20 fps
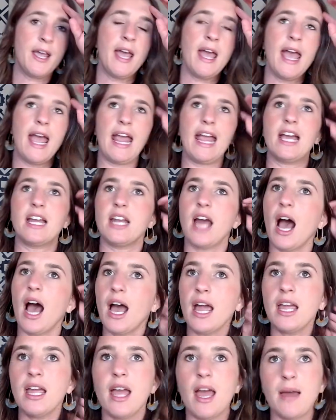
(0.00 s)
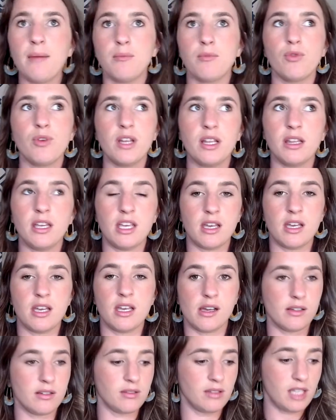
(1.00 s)
And I am
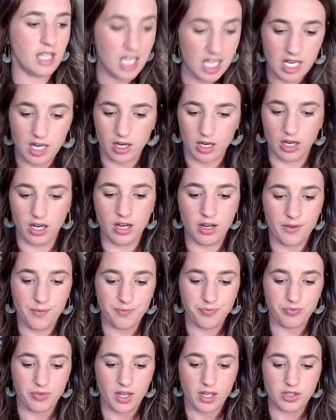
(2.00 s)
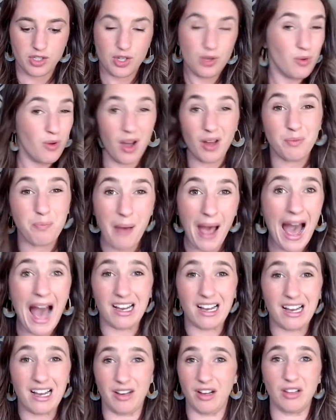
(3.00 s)
really here to
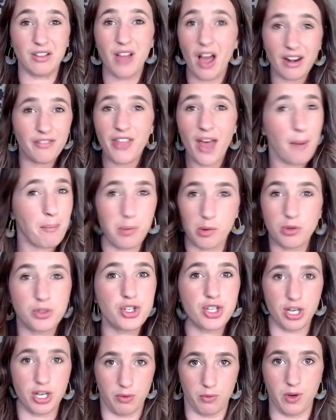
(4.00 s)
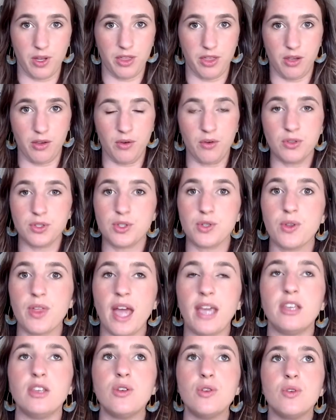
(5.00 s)
unpack a lot of that bullshit with you so
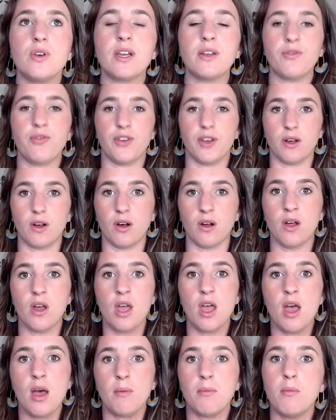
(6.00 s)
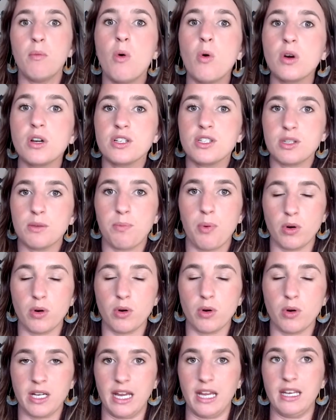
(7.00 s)
that you can feel more
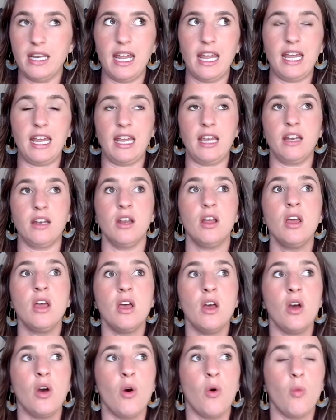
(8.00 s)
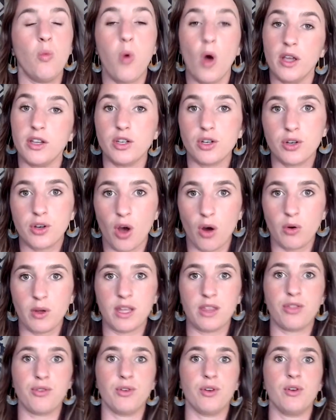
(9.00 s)
supported in what you're
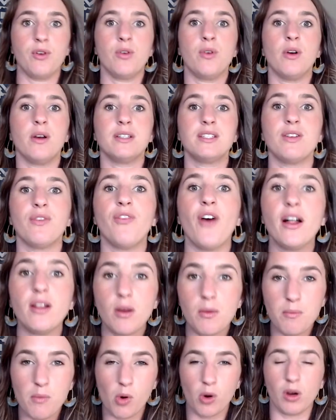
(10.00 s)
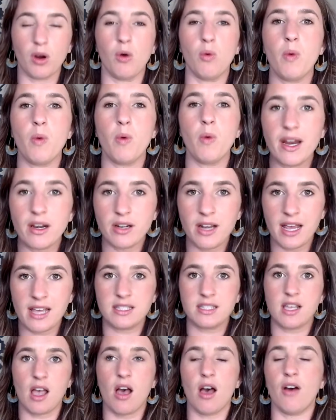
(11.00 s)
going through, develop more
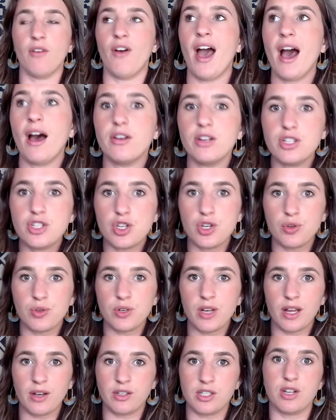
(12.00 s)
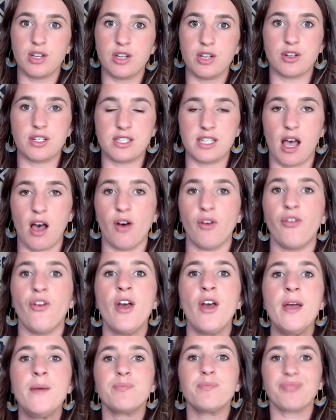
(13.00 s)
awareness of how to tune into yourself,
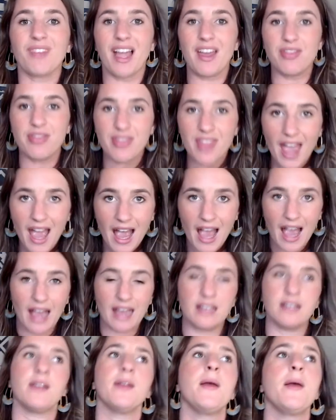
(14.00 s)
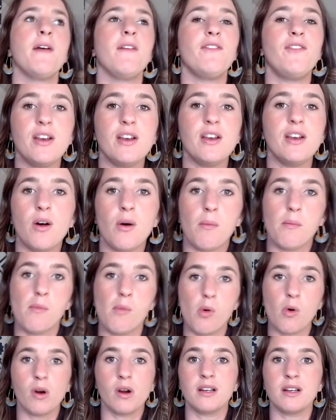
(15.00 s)
and then feel
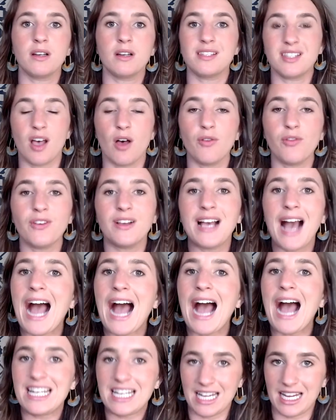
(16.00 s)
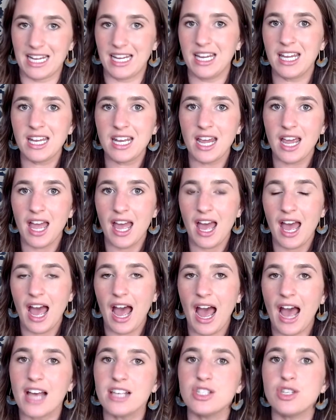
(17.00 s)
more self-guided
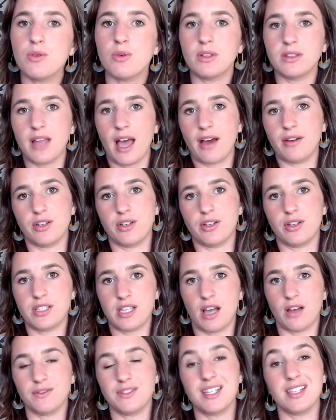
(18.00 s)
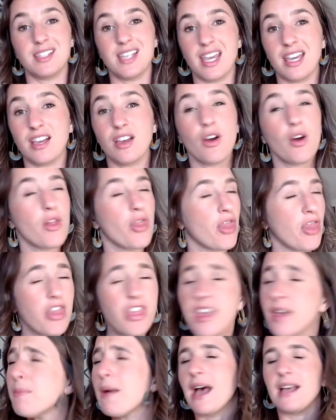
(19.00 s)
as you allow yourself to take
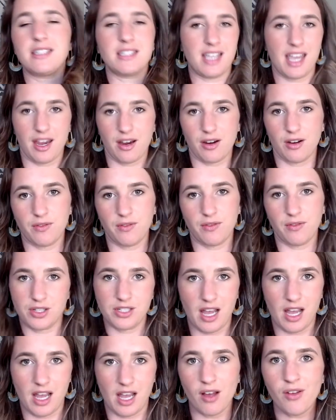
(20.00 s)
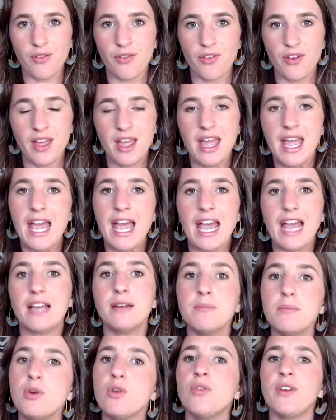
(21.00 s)
the best care of yourself
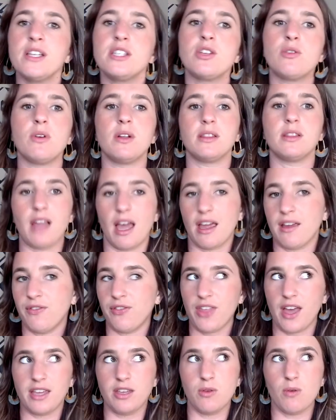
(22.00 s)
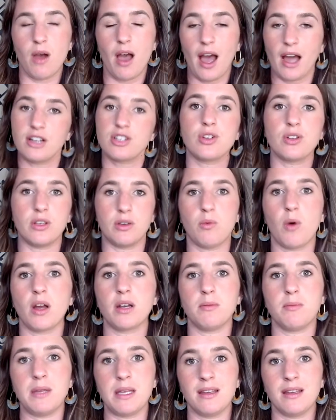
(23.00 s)
and move into a life that you actually want
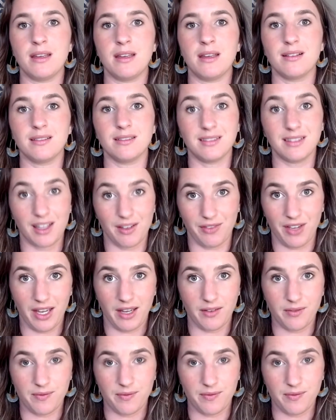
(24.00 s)
to be living.